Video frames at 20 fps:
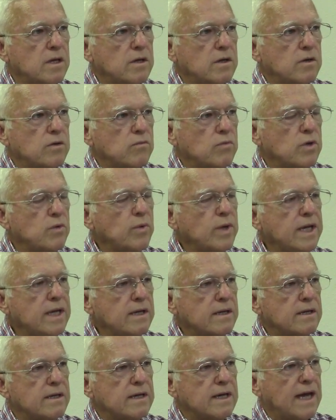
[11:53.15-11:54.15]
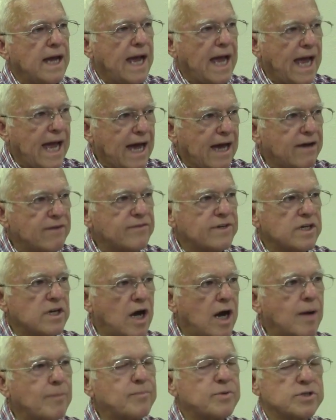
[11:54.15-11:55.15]
When we have an
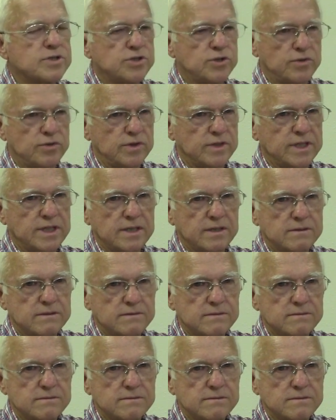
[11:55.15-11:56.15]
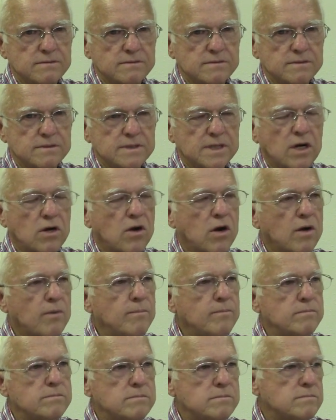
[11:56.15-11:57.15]
opportunity, there are
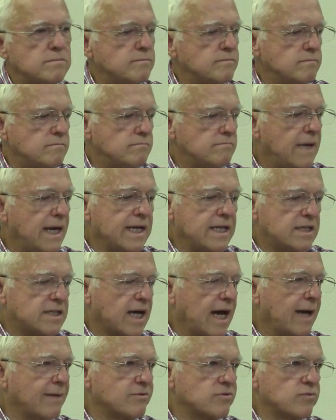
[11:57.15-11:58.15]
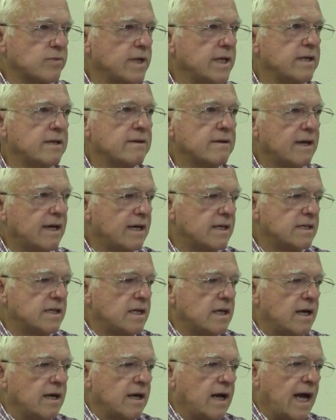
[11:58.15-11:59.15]
many times we
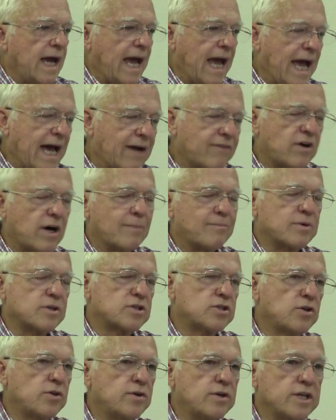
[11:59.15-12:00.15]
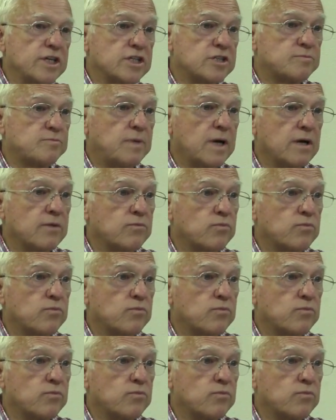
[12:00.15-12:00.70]
have opportunities, but